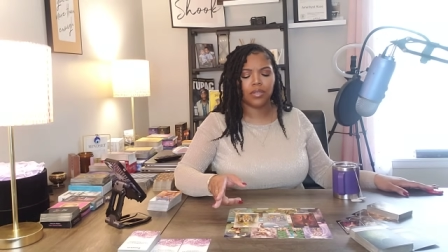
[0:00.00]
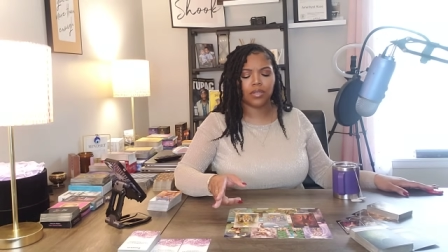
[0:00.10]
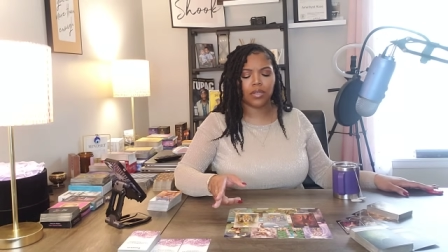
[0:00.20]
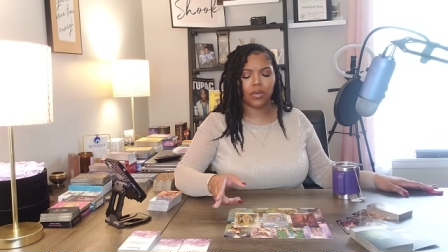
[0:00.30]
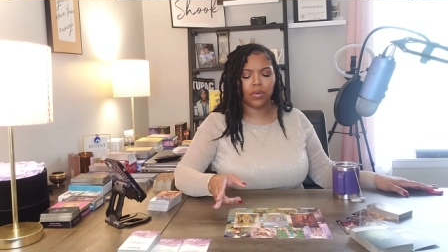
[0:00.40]

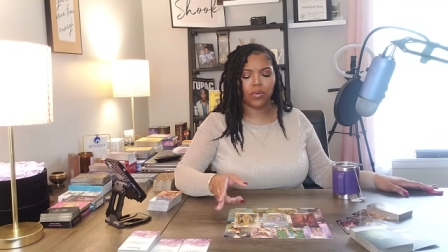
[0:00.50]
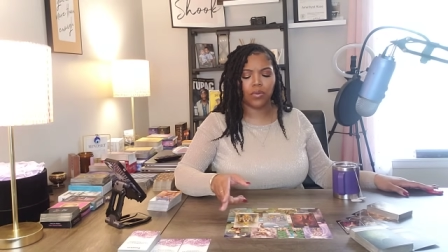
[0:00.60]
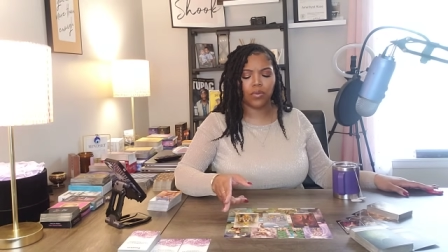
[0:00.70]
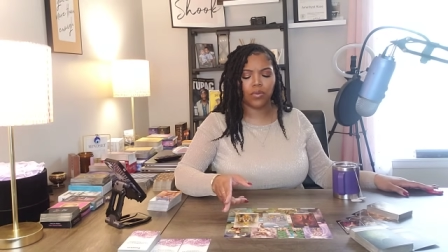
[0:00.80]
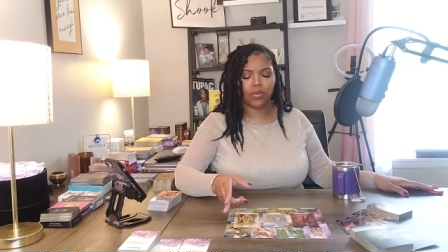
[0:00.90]

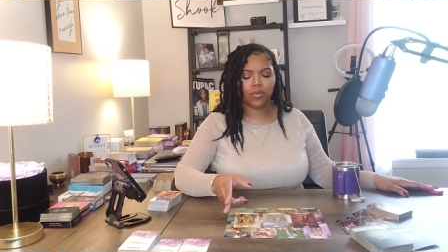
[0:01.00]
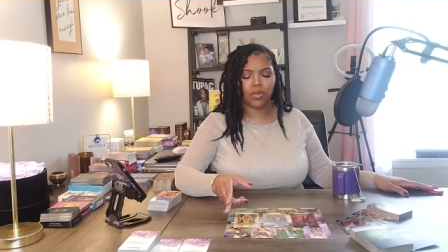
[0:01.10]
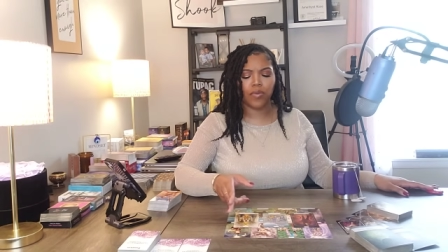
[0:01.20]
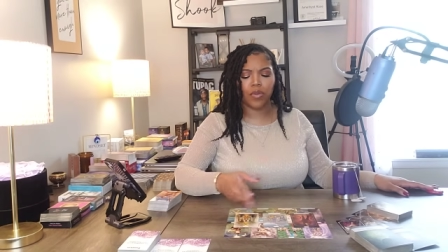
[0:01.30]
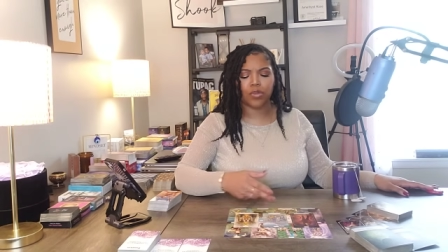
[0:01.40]
So
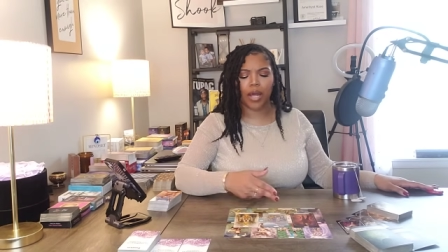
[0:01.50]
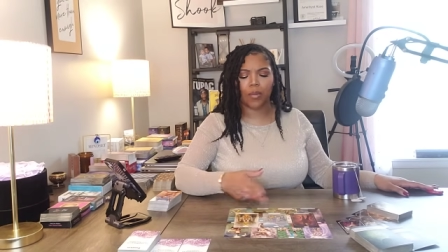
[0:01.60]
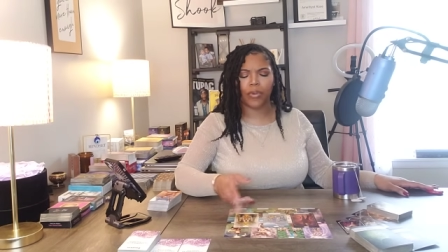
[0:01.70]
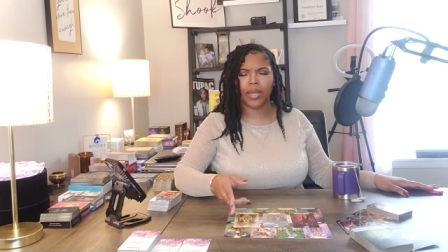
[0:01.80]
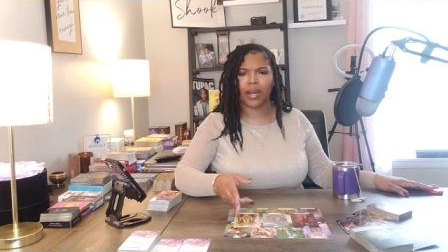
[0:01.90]
if you trying
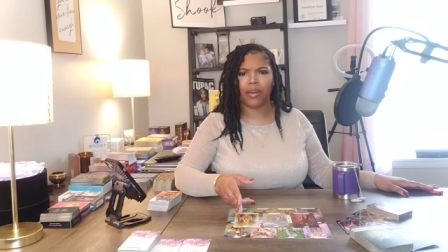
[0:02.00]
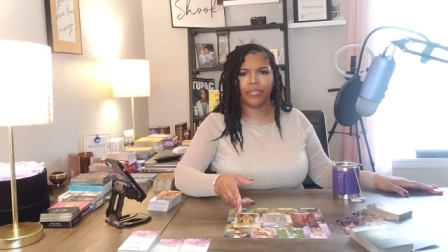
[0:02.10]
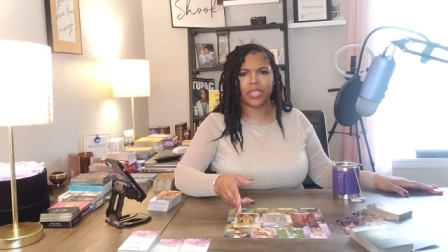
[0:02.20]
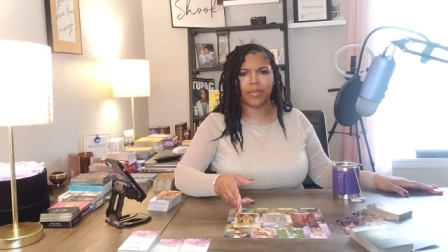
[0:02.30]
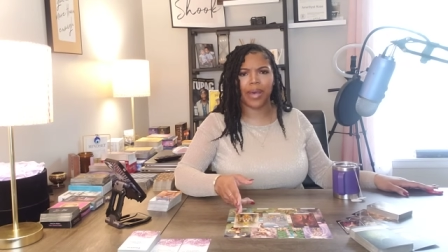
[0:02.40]
to break it
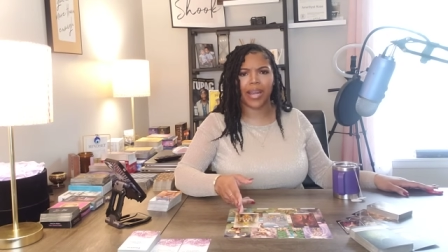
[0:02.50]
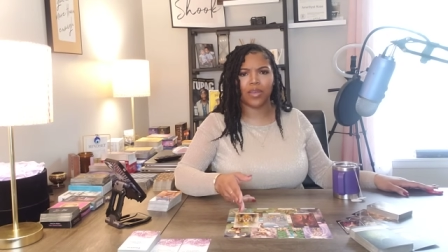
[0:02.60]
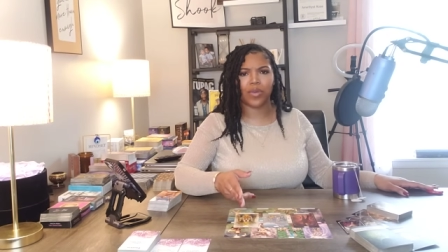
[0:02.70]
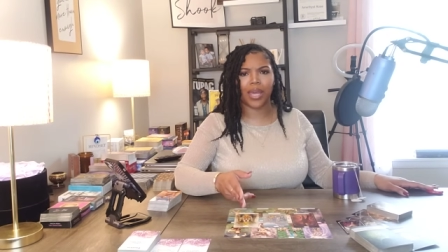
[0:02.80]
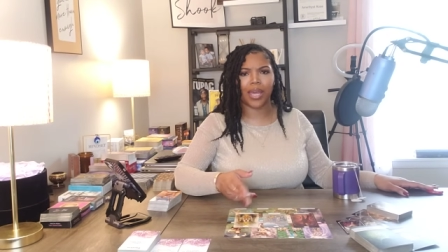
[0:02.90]
off with somebody,
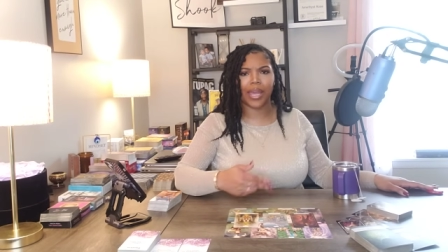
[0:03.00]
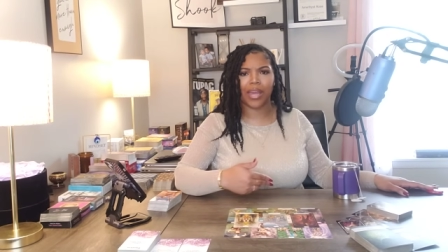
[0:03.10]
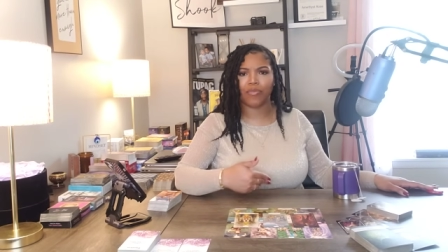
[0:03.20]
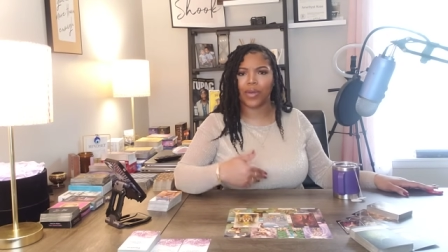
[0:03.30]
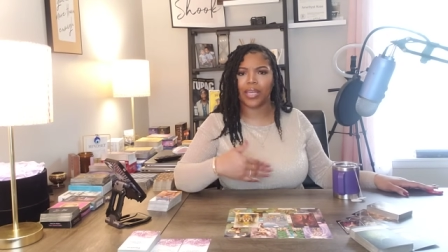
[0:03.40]
you can't
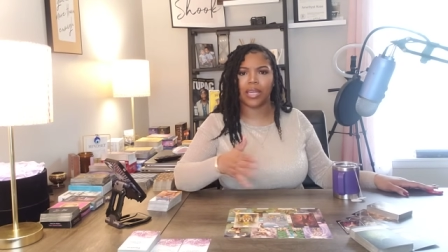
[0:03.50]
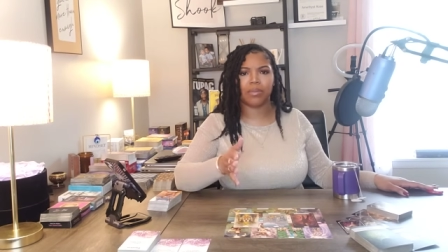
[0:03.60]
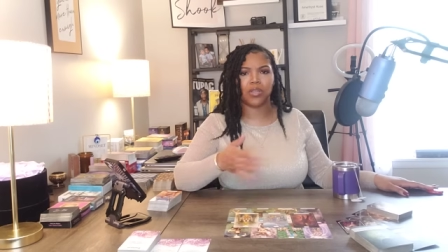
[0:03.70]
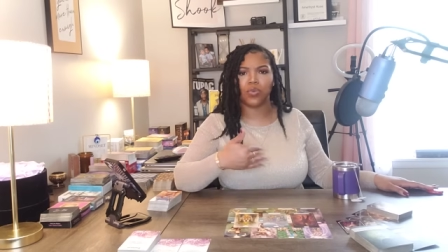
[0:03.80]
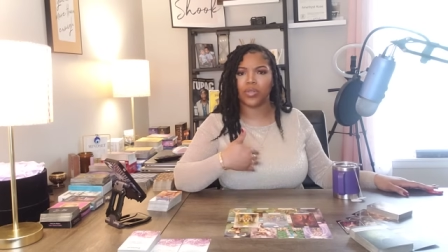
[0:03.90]
halfway
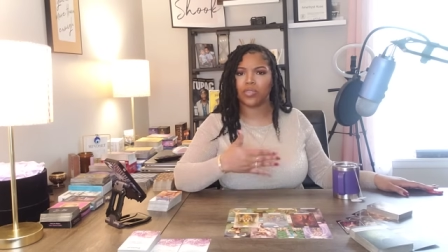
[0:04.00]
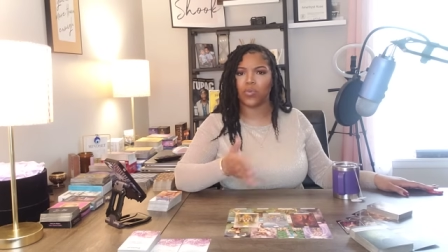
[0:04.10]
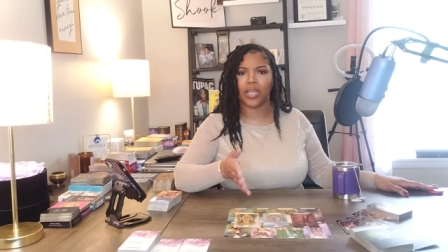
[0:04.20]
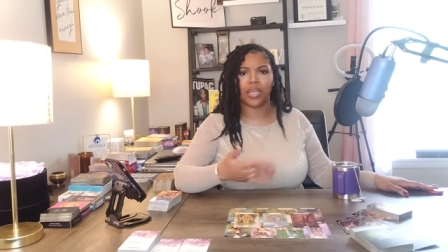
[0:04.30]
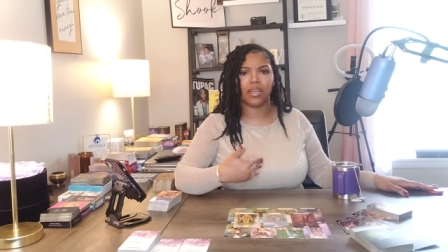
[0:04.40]
keep the door
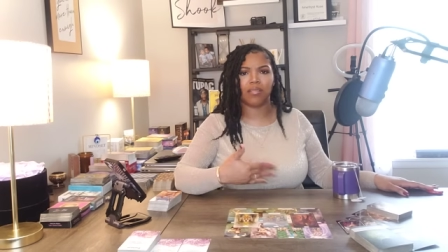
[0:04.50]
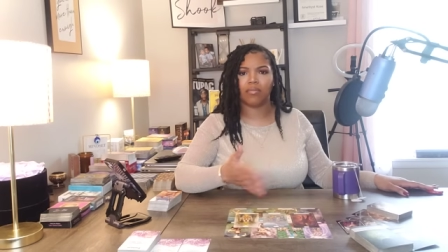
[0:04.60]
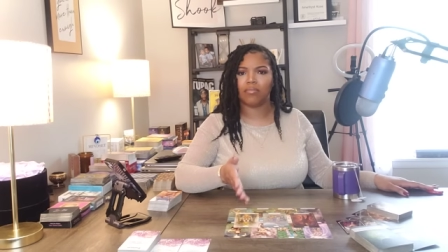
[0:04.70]
swinging.